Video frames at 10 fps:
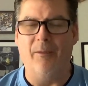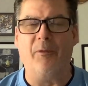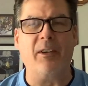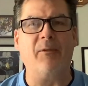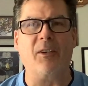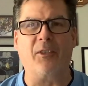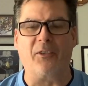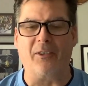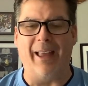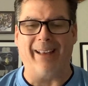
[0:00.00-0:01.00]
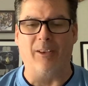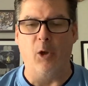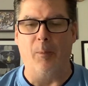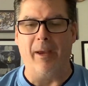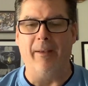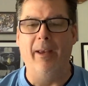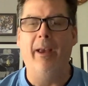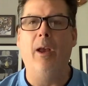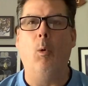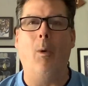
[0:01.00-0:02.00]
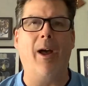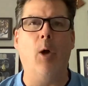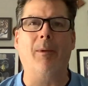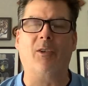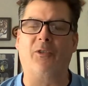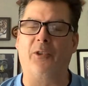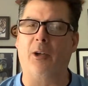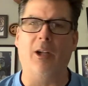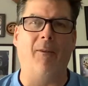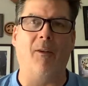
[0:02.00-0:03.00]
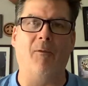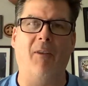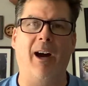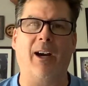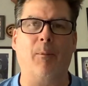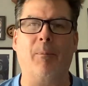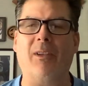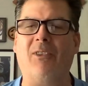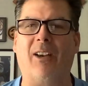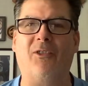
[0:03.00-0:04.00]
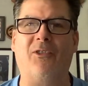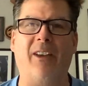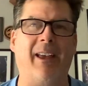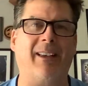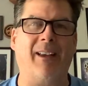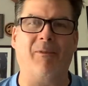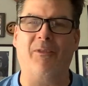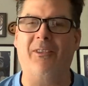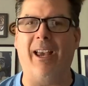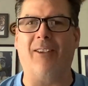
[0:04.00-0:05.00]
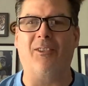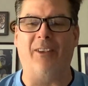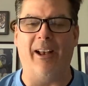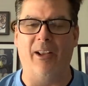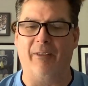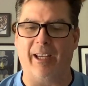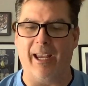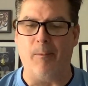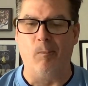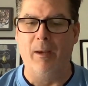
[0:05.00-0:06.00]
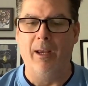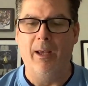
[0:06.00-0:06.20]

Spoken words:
Defense has slacked a little bit. Wyoming started off on fire. Beat Texas Tech. Gave Texas a hell of a game.